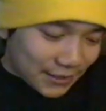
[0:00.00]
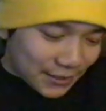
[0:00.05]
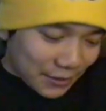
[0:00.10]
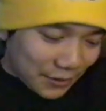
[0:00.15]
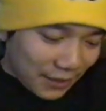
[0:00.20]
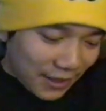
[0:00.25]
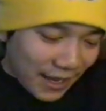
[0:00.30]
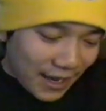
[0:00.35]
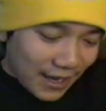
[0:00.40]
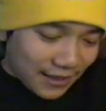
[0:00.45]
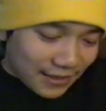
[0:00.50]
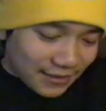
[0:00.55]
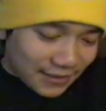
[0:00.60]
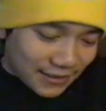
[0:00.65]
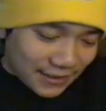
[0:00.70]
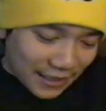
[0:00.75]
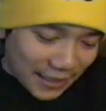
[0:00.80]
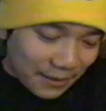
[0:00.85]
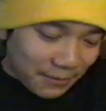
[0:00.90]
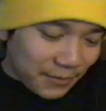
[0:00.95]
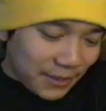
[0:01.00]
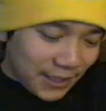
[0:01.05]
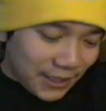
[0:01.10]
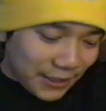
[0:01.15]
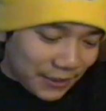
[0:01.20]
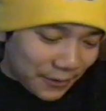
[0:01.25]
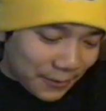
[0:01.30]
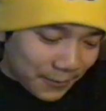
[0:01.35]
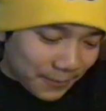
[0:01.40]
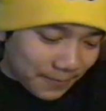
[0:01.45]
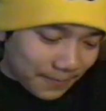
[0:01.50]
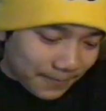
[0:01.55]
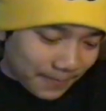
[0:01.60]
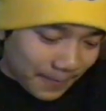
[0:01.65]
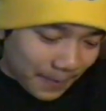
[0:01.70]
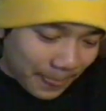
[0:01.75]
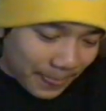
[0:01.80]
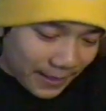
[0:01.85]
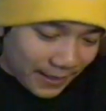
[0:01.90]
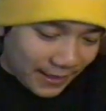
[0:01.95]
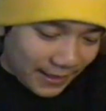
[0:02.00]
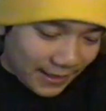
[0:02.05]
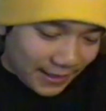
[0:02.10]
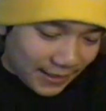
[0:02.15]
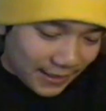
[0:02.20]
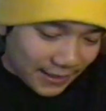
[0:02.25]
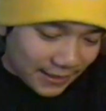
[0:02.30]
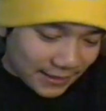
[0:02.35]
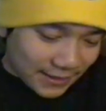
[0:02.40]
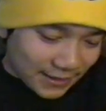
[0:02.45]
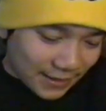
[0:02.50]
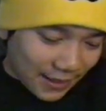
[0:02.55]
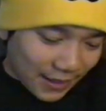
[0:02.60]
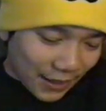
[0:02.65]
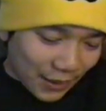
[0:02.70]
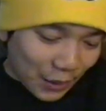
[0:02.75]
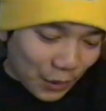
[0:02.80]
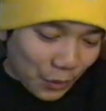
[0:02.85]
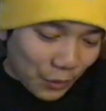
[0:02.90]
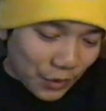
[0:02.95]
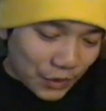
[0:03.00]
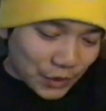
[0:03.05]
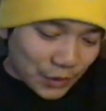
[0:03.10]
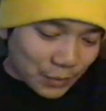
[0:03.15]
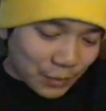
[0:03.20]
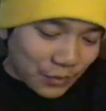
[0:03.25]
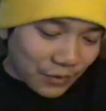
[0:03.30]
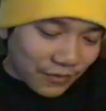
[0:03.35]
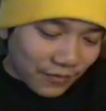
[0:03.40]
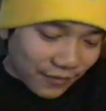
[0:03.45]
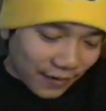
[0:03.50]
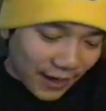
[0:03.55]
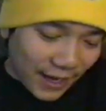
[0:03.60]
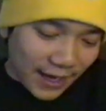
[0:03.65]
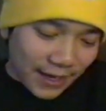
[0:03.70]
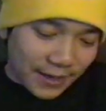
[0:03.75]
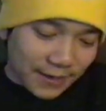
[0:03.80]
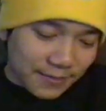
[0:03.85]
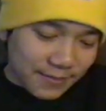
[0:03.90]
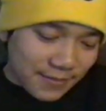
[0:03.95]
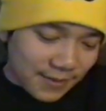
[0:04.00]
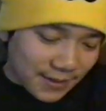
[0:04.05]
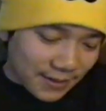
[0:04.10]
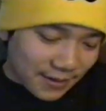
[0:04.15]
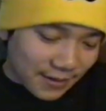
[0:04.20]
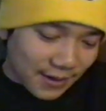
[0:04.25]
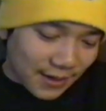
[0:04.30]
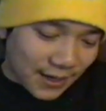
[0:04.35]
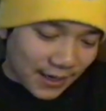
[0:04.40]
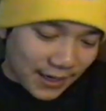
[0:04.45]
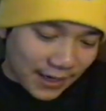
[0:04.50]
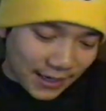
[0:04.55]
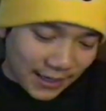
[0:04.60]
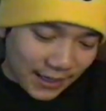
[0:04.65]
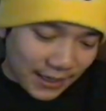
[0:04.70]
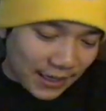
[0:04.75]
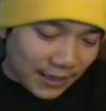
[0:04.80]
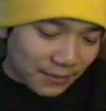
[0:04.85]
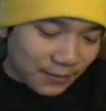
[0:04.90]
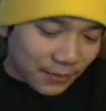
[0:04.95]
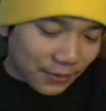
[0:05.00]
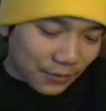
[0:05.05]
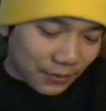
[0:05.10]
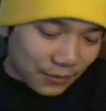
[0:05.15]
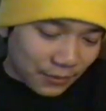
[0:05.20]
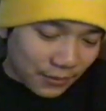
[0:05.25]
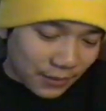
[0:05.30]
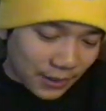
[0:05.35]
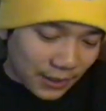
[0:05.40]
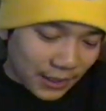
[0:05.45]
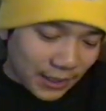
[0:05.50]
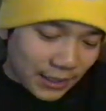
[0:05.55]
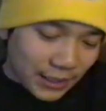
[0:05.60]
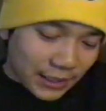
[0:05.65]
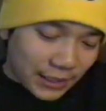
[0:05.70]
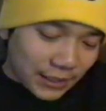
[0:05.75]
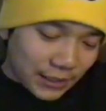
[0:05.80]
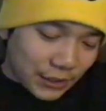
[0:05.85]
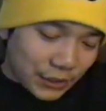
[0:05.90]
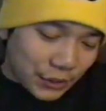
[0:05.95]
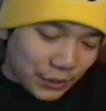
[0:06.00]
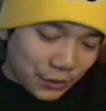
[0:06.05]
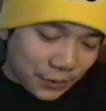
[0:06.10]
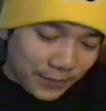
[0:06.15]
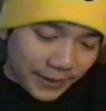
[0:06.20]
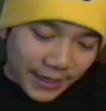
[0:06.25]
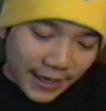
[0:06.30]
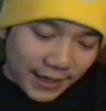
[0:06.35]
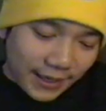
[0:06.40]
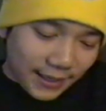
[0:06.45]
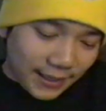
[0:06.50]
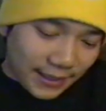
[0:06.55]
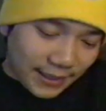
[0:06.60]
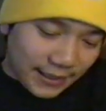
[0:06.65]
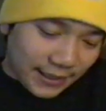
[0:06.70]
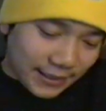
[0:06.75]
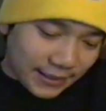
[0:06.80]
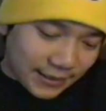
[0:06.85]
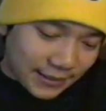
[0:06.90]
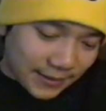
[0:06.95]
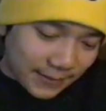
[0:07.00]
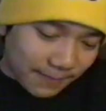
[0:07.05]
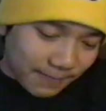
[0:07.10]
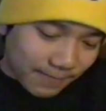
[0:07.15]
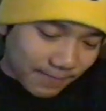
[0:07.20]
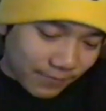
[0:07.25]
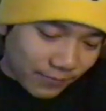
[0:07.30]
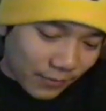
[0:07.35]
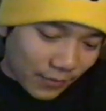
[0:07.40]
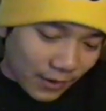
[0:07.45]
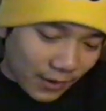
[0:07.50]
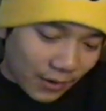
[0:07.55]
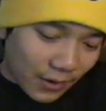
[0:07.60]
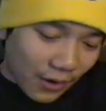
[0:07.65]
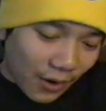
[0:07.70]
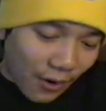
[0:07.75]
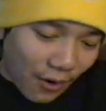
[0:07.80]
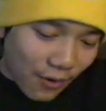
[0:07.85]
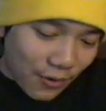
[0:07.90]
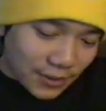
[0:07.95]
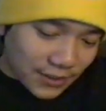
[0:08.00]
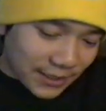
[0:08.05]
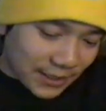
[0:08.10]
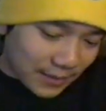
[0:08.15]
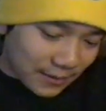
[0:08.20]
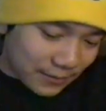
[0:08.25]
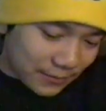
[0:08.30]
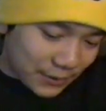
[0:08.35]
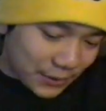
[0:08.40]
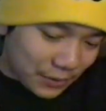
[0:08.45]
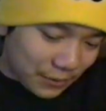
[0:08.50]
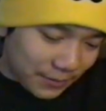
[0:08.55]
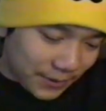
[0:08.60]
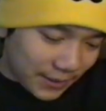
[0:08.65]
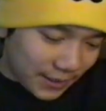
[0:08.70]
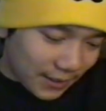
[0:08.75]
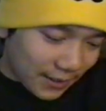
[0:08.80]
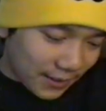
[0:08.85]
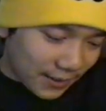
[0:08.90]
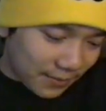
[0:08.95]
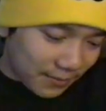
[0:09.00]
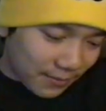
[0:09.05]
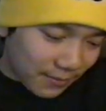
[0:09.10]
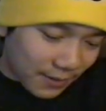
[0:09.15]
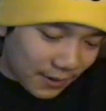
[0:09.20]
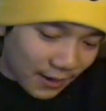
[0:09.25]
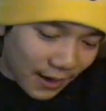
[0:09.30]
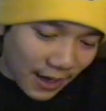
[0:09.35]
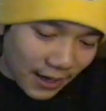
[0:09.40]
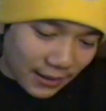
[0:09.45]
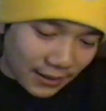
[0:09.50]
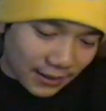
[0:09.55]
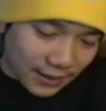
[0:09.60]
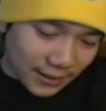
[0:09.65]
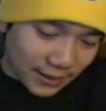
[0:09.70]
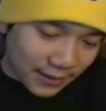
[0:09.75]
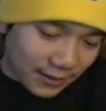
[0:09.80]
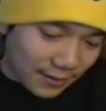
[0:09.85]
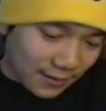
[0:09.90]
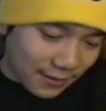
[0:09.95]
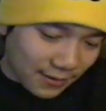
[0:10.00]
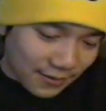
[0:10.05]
So that same year, his unquenchable flame, unable to be at ease, caused him to be up nightly.